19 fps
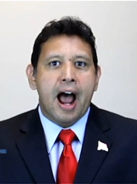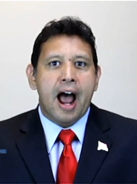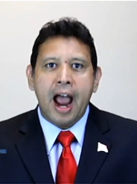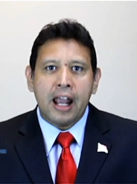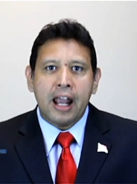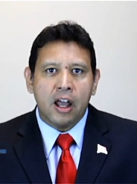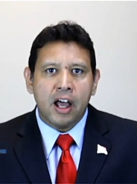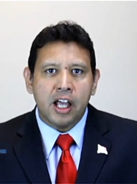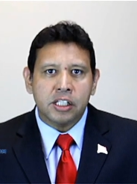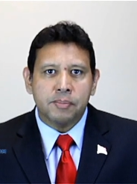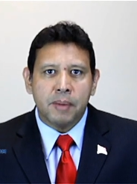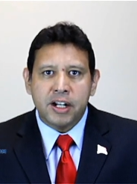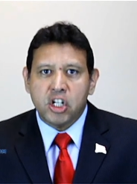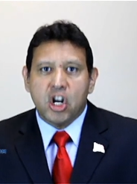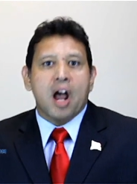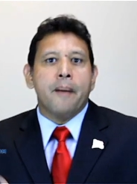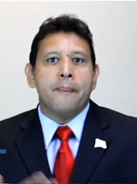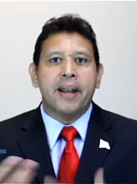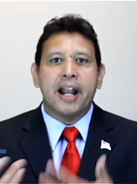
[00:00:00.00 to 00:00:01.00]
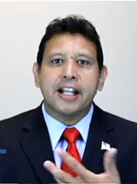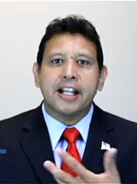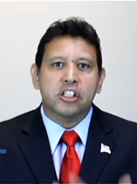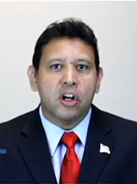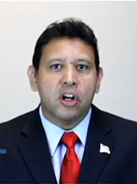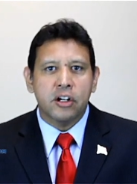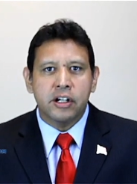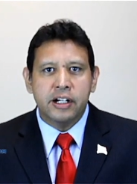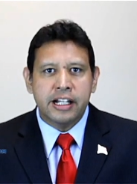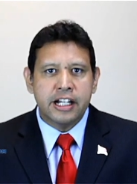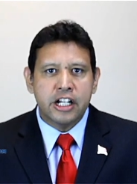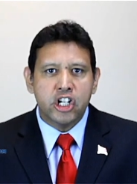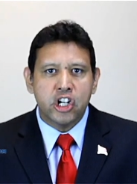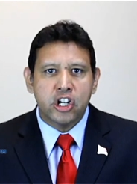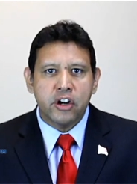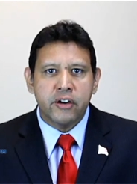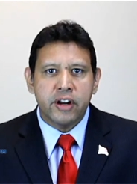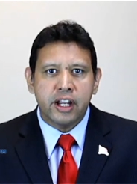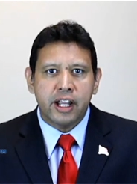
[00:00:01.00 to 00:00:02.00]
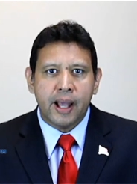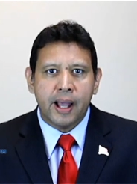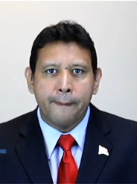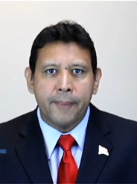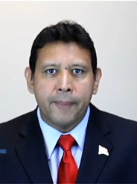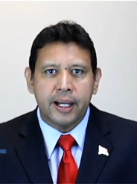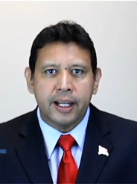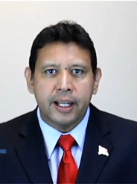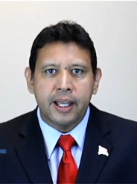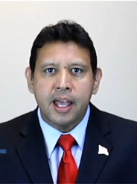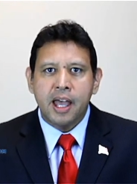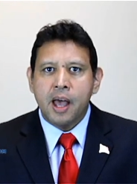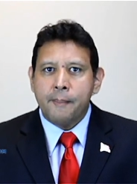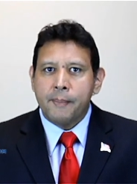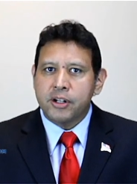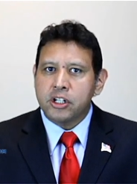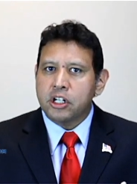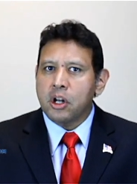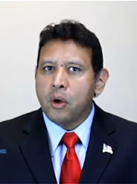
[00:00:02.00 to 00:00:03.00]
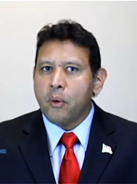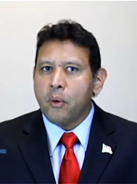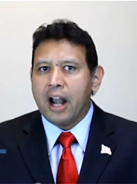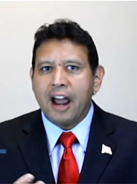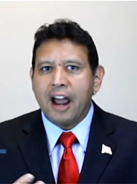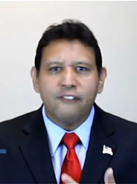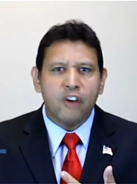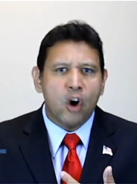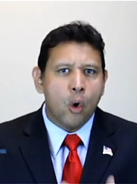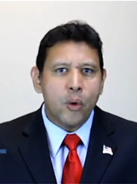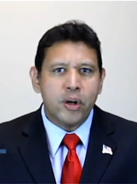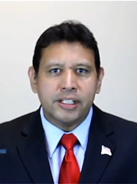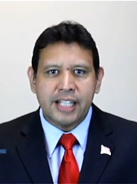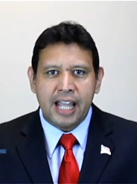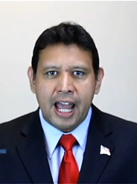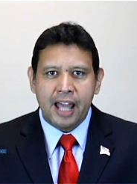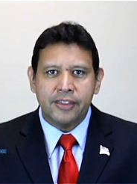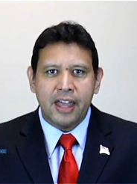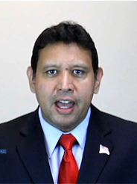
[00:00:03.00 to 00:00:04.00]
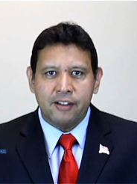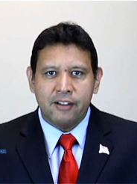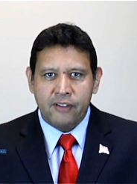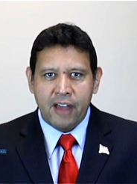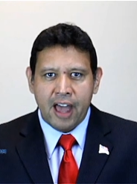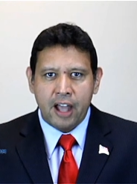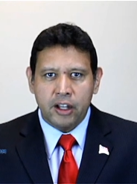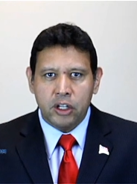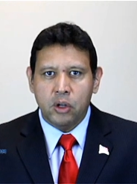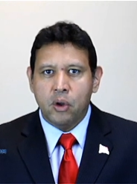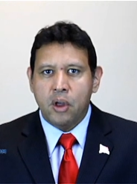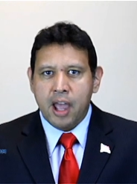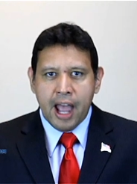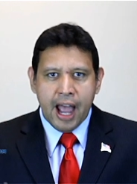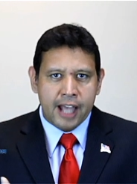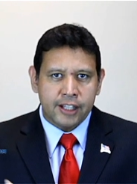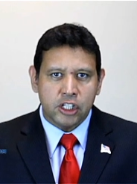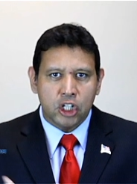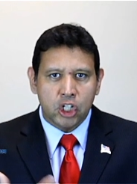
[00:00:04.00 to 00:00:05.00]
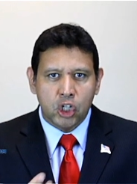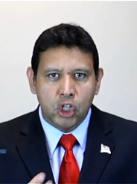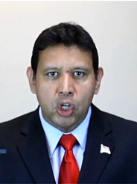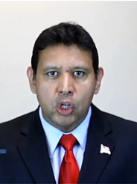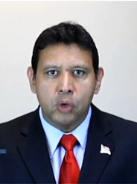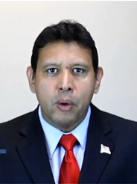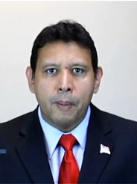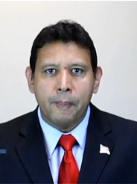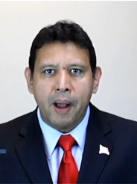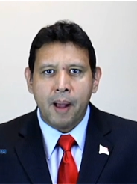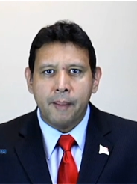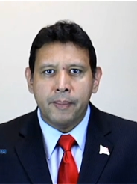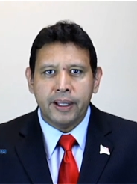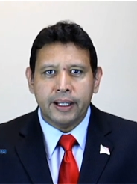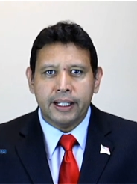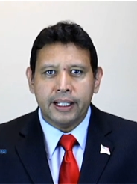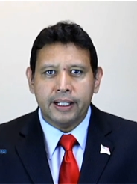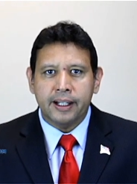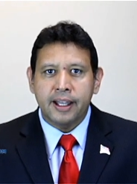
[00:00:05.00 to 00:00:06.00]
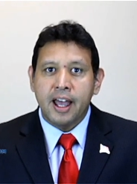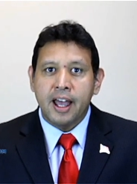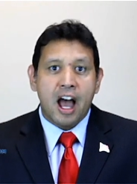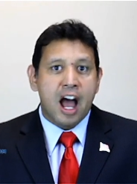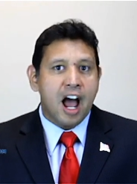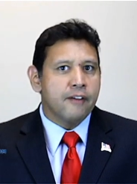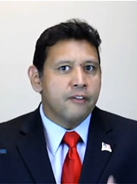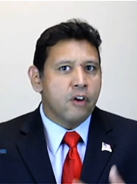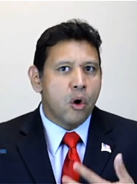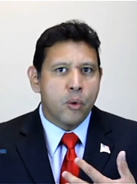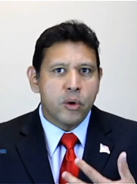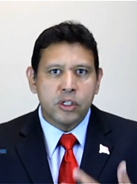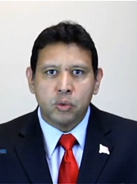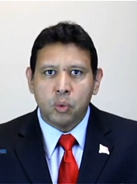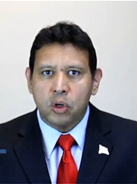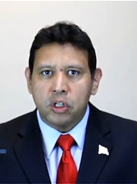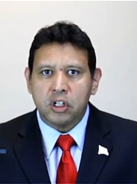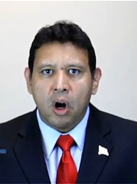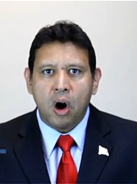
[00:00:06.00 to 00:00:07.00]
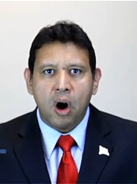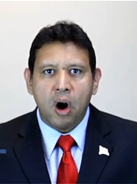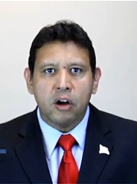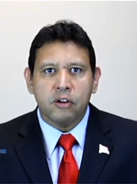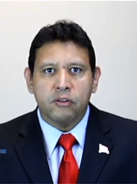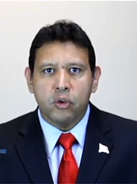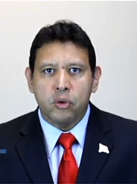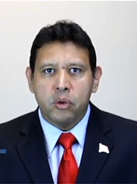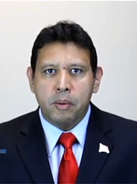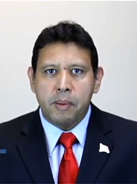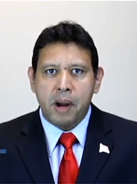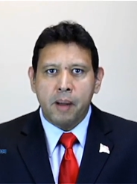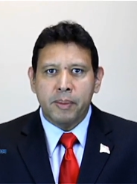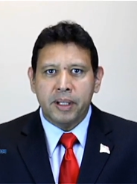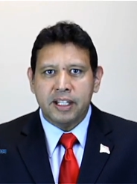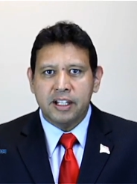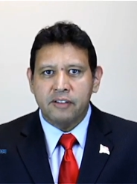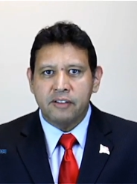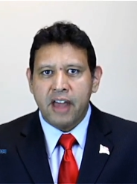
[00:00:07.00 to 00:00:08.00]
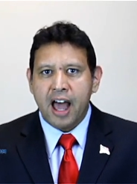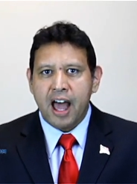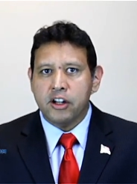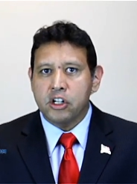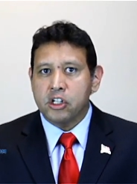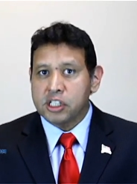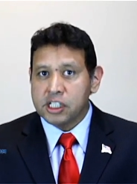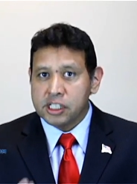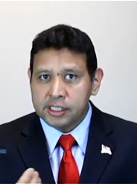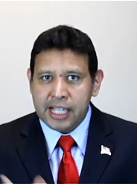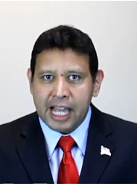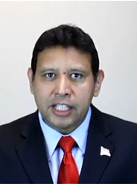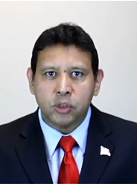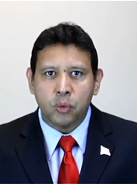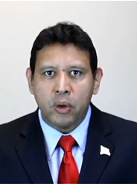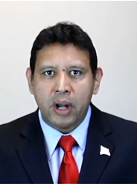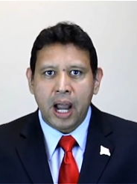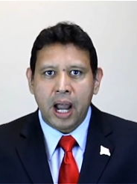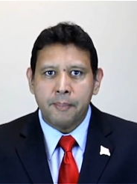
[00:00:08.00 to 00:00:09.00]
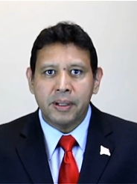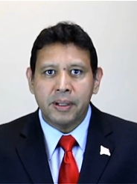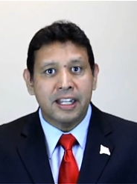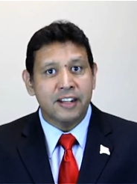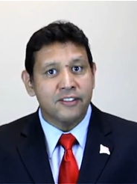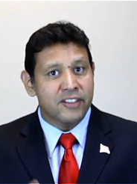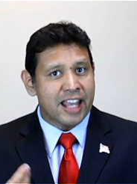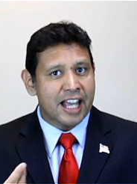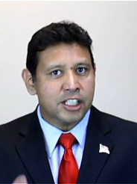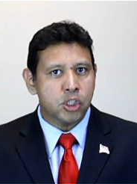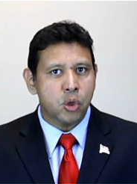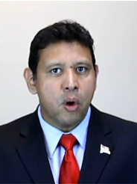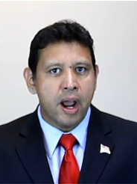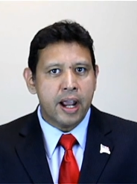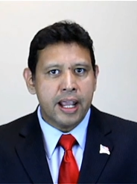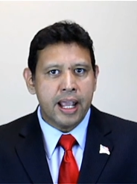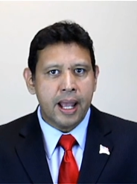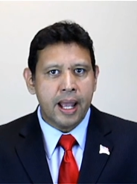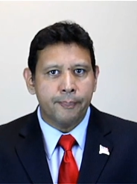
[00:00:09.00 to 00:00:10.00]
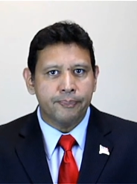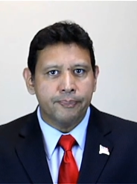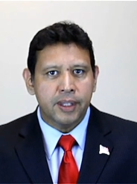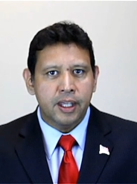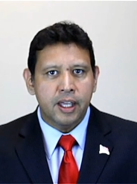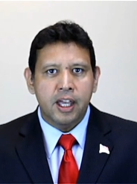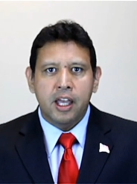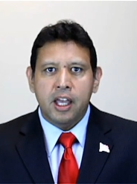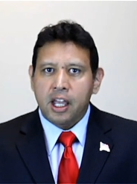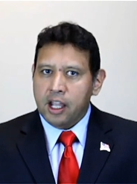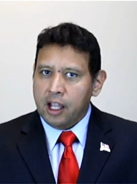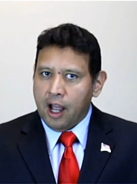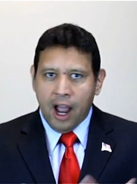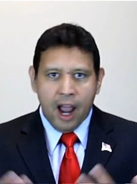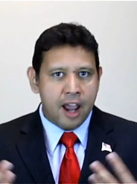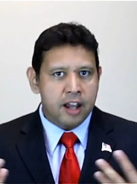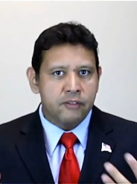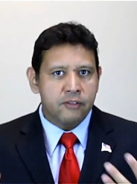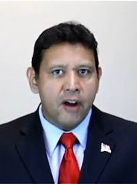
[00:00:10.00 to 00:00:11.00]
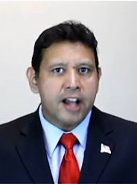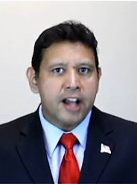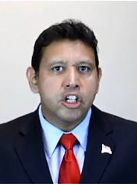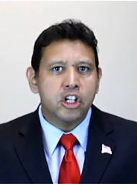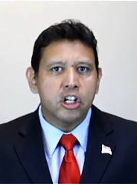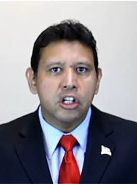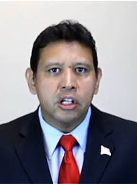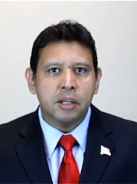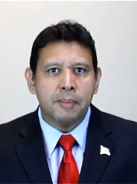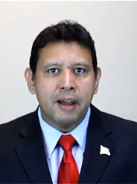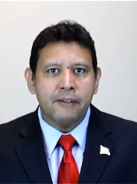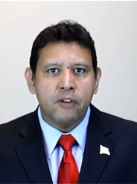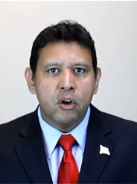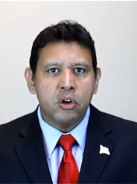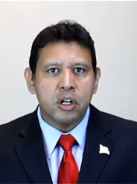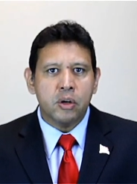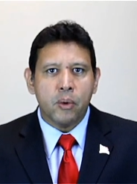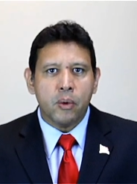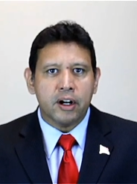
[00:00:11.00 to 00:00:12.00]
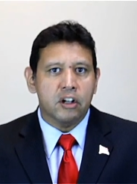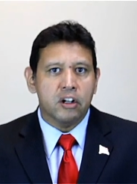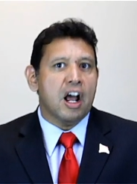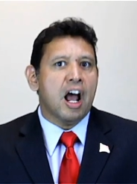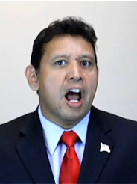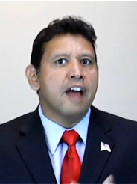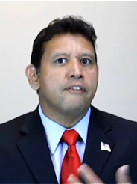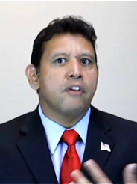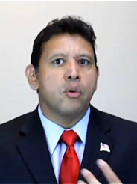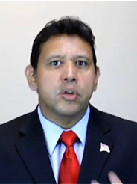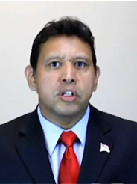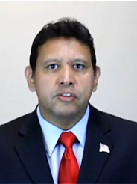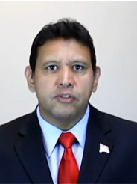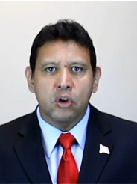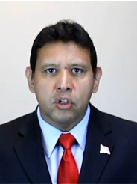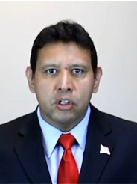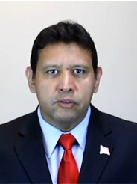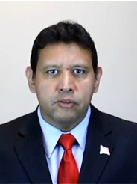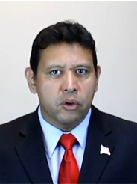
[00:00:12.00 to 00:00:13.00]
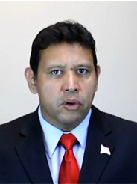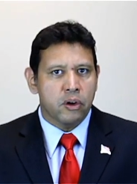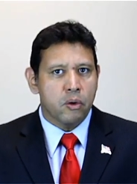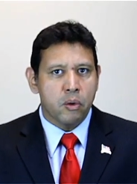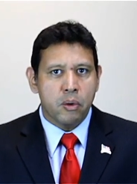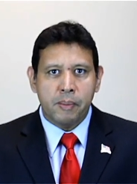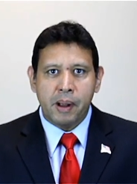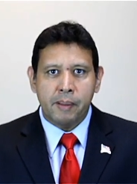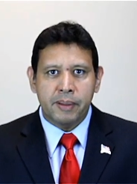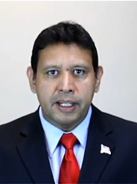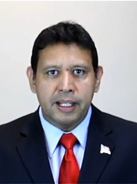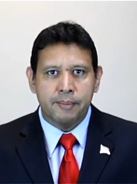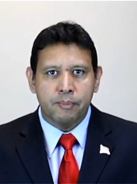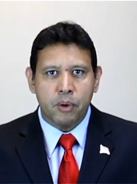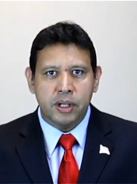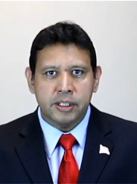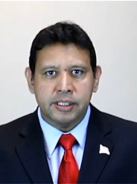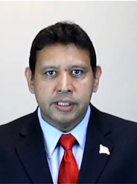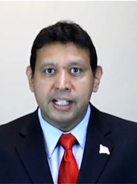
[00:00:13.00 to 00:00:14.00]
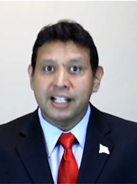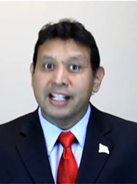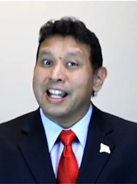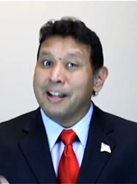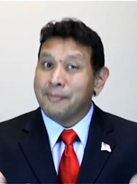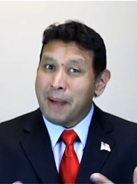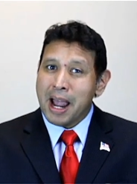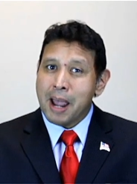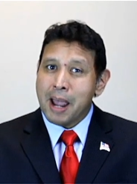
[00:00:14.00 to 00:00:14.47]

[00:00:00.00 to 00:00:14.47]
I lost my job and I started an engineering company. But you know what? I've always had that value as a good Republican. I've always worked hard for the Republican values because that's what I believe and that's who I am. I invite you to look at my voting record. I've always voted for a Republican president. Can my